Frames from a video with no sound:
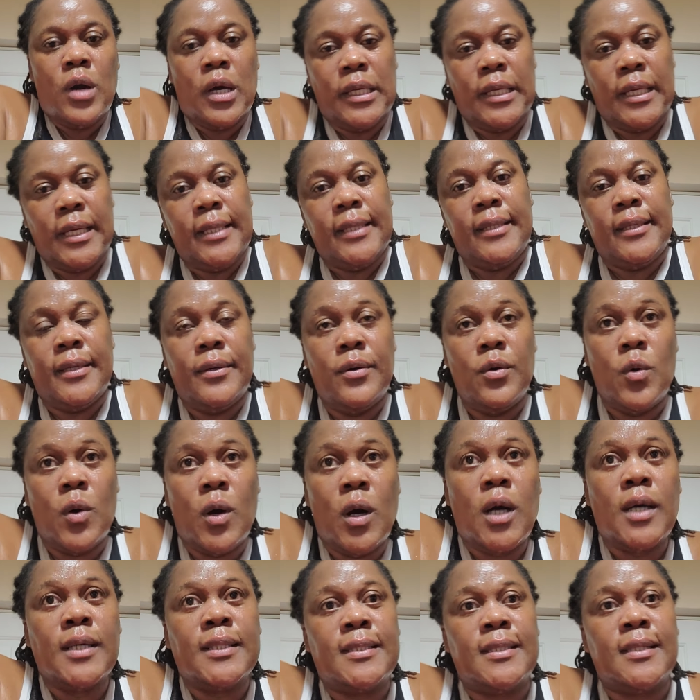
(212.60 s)
add
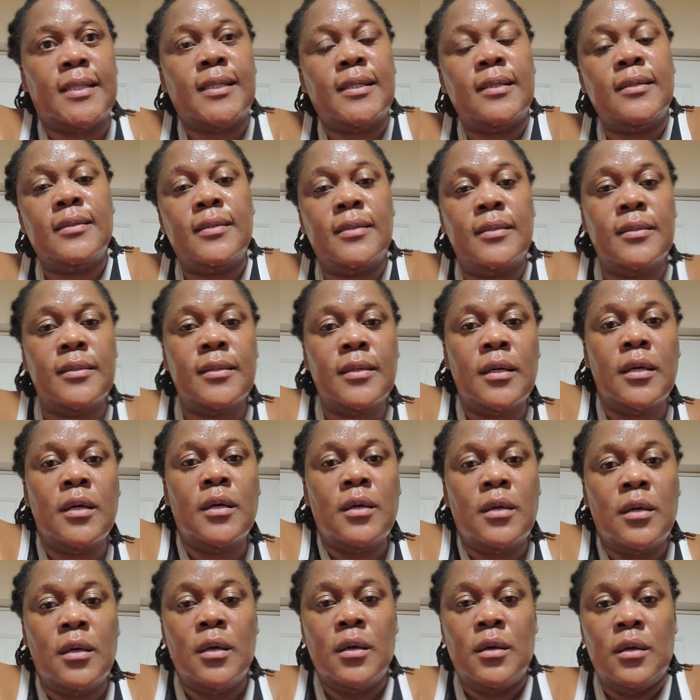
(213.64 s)
water.
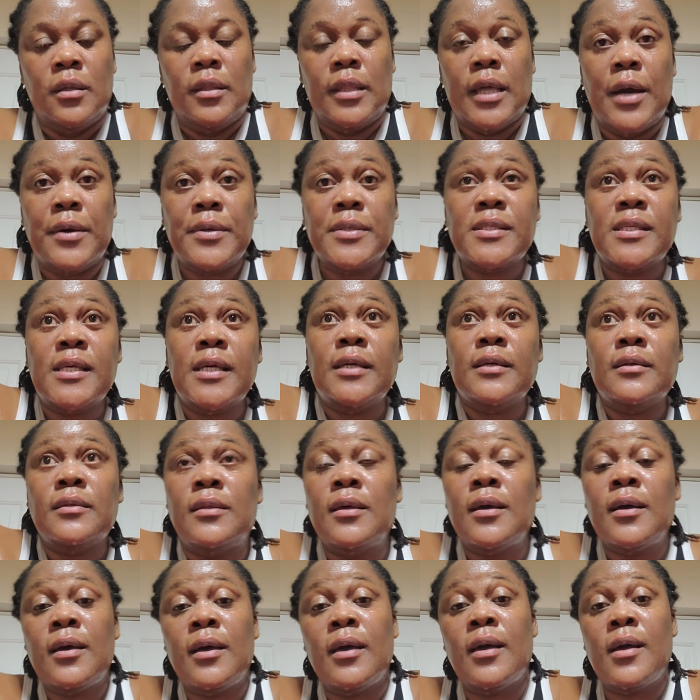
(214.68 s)
That was it.
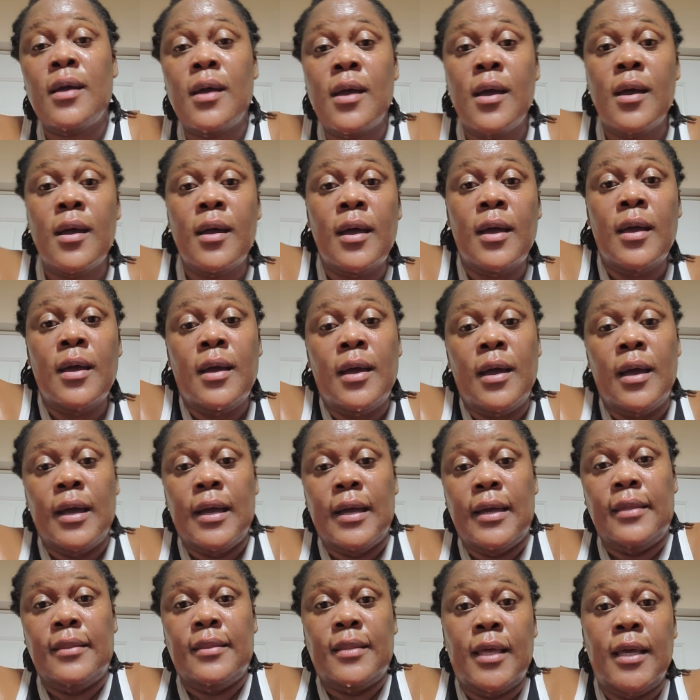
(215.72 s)

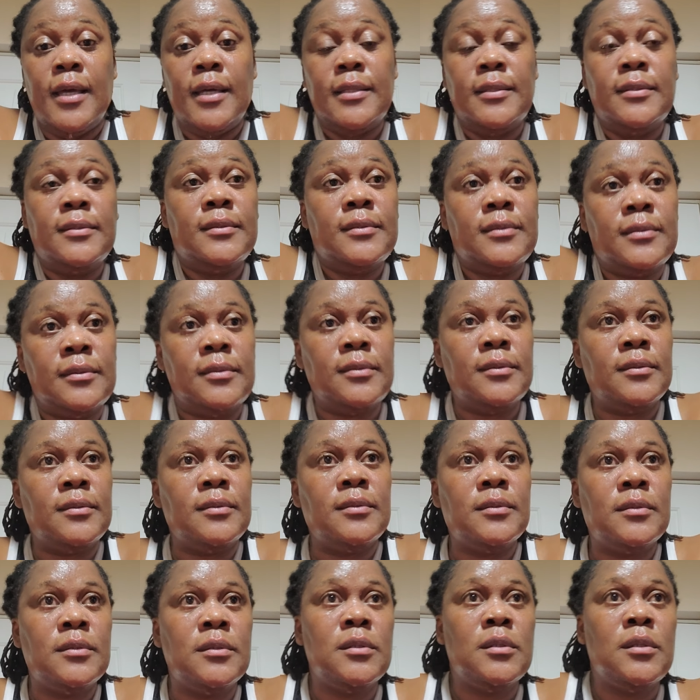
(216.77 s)
And then
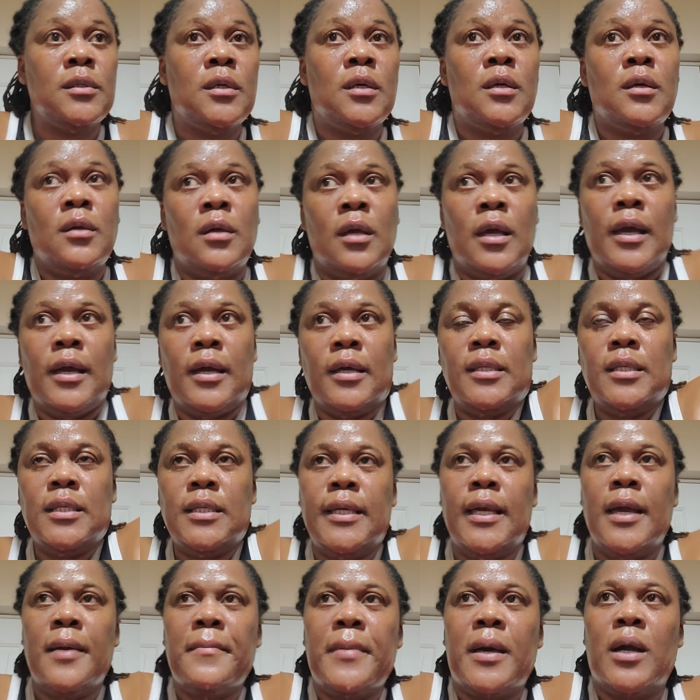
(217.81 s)
I didn't
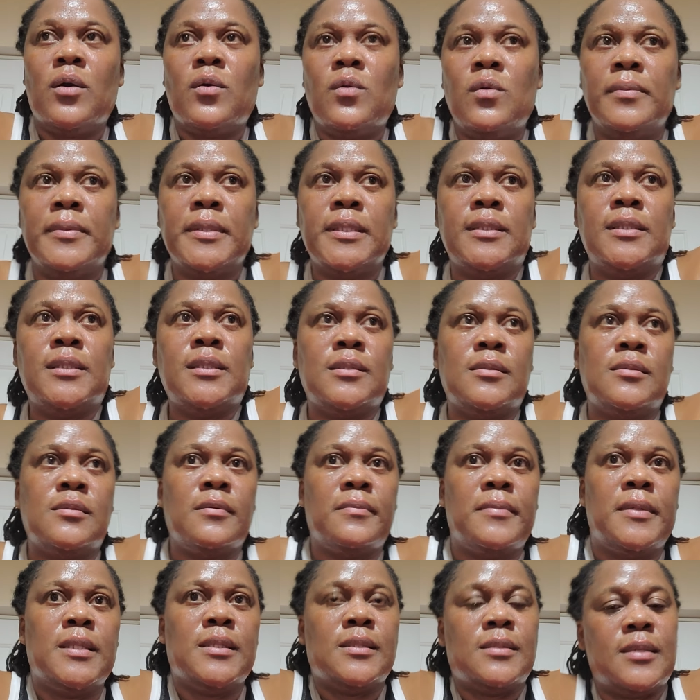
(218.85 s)
get back home until some
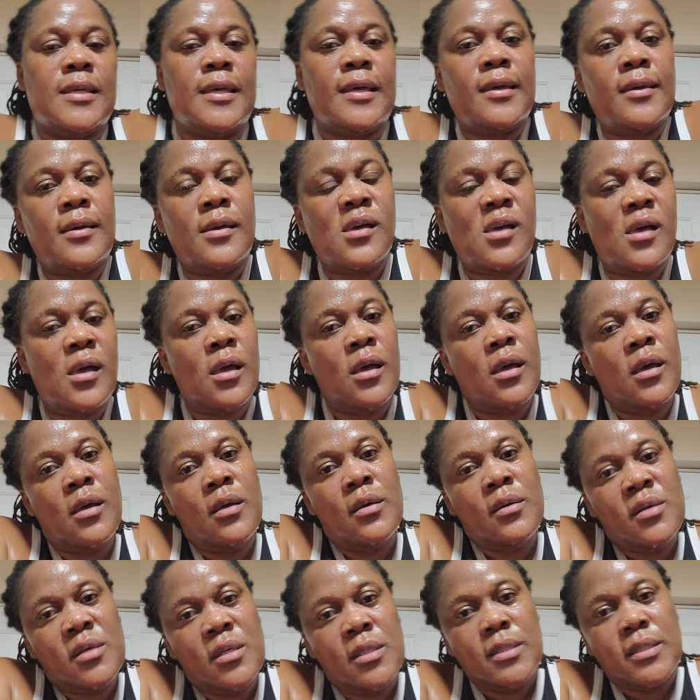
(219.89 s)
minutes.
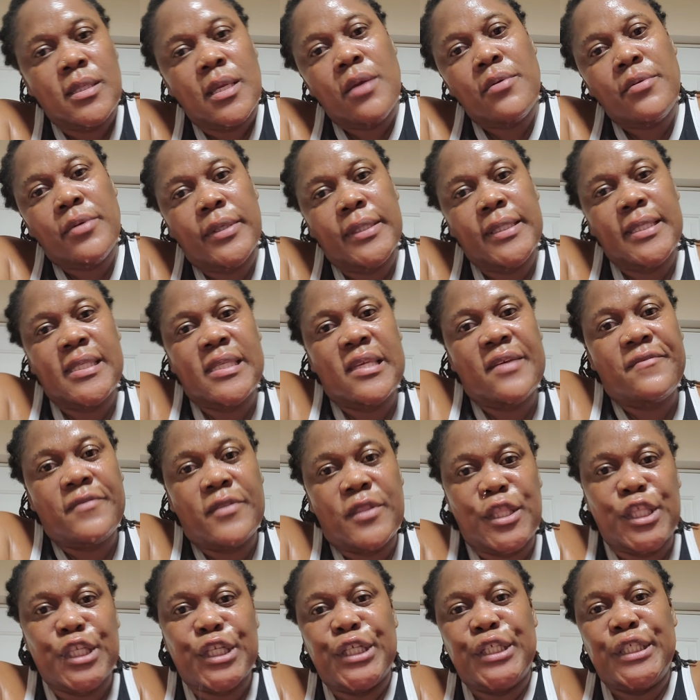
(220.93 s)
It's around
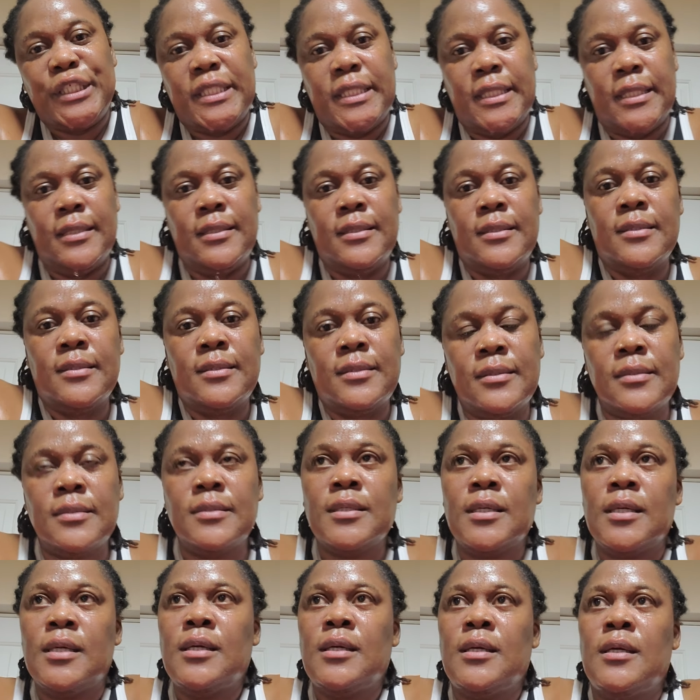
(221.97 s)
7.30.
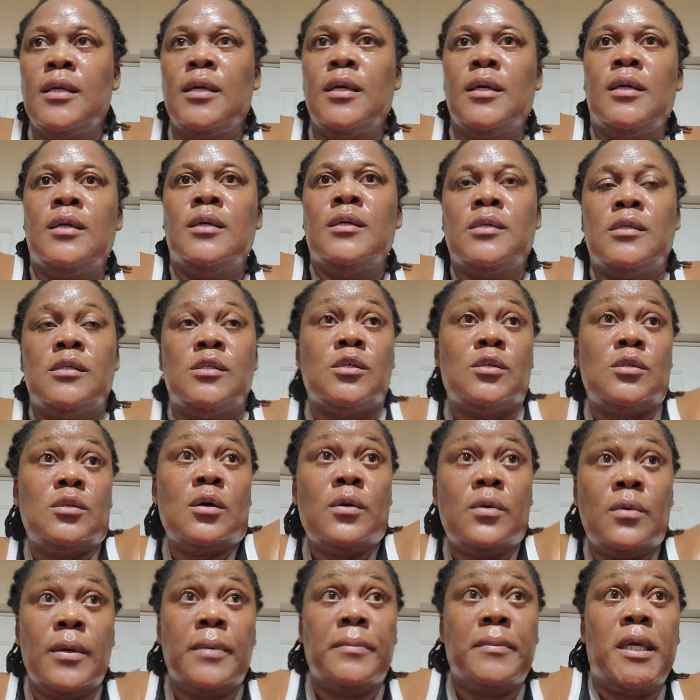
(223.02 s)
So
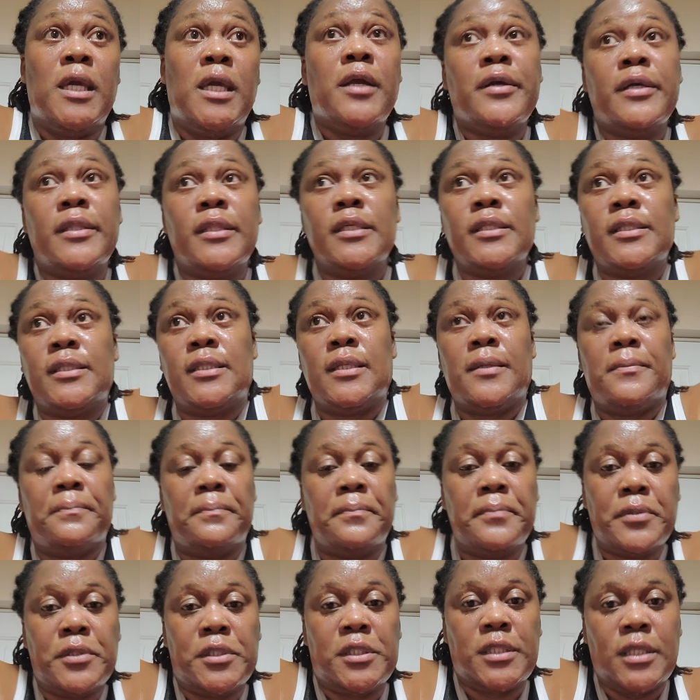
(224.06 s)
now I'm here in the gym
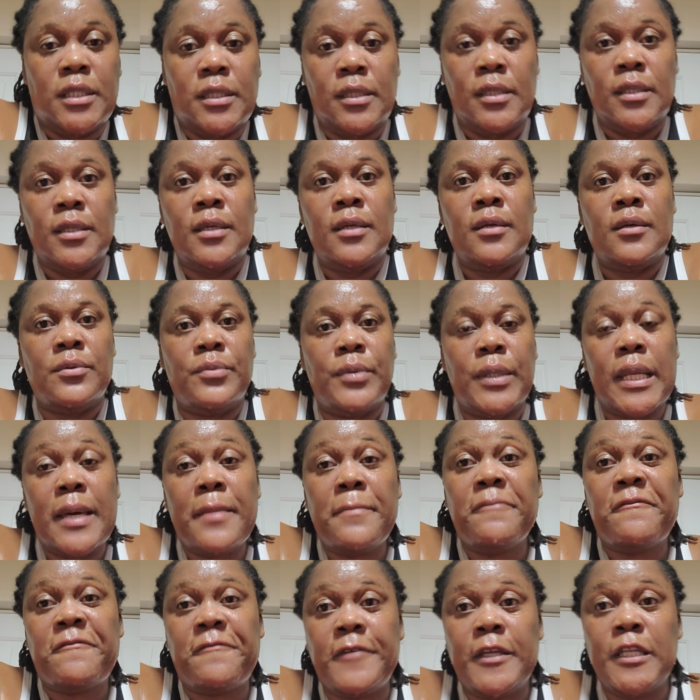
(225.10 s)
pushing. When I'm
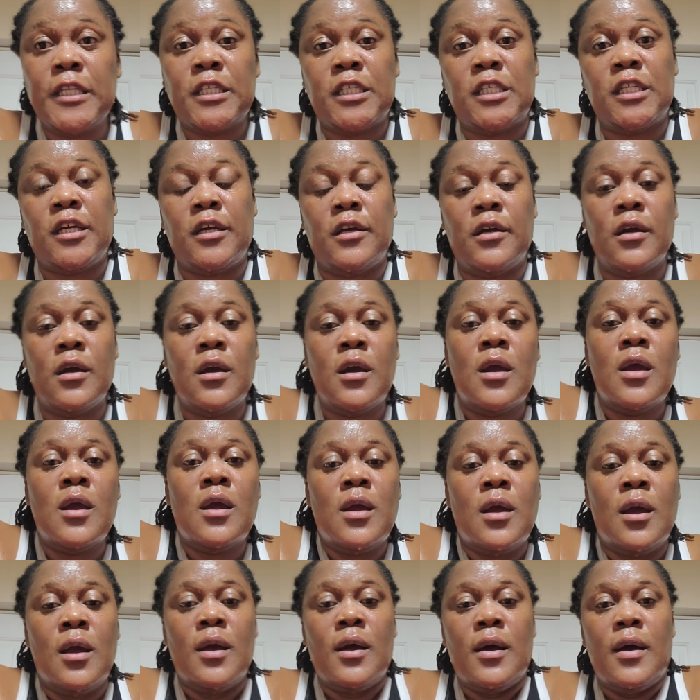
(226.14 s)
finished here,
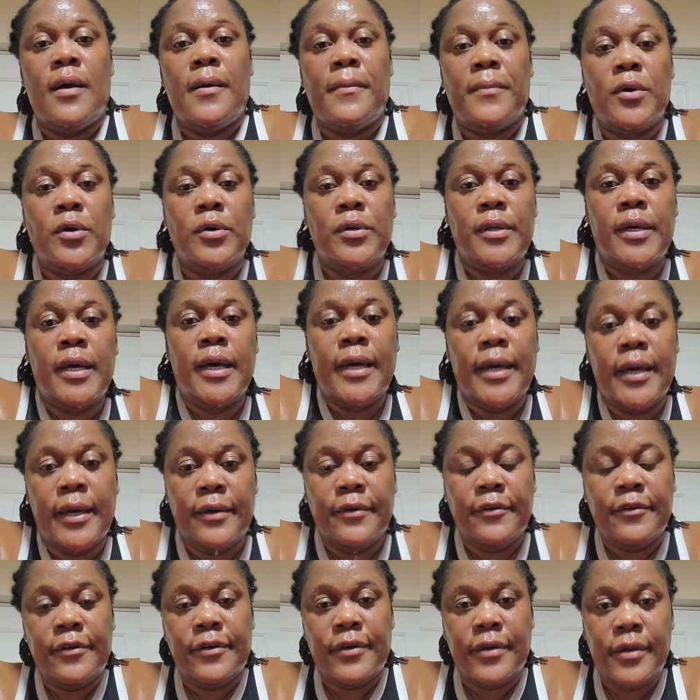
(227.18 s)
I'm going to have